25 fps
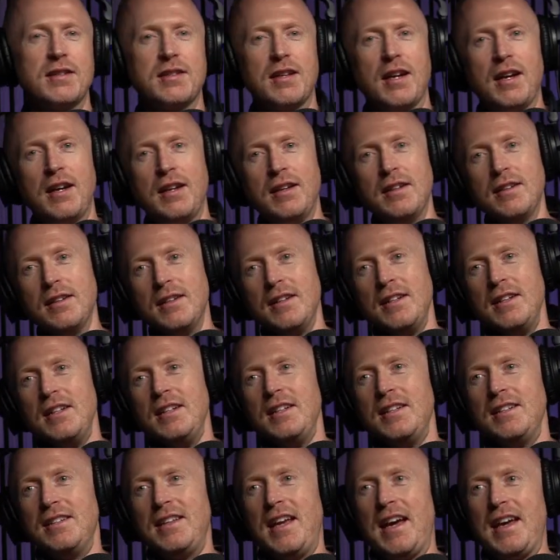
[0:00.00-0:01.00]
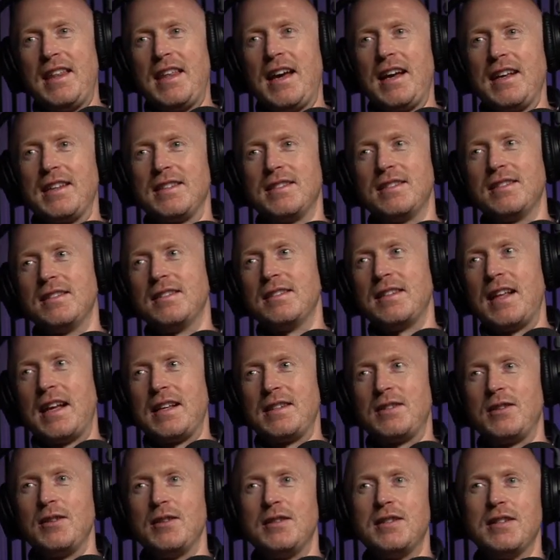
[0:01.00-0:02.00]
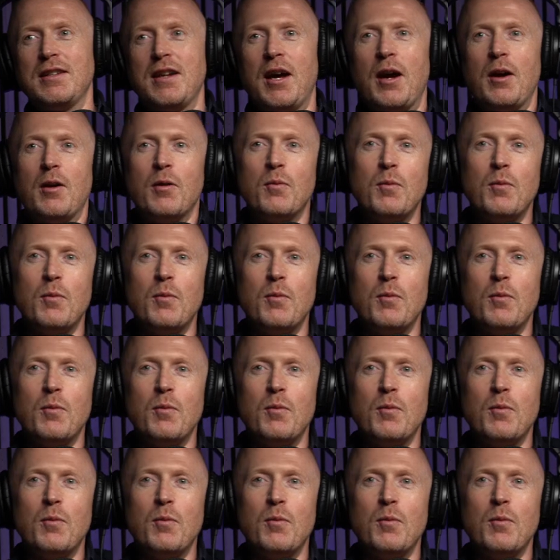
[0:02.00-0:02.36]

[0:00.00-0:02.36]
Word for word: So yeah, that's that's good to know.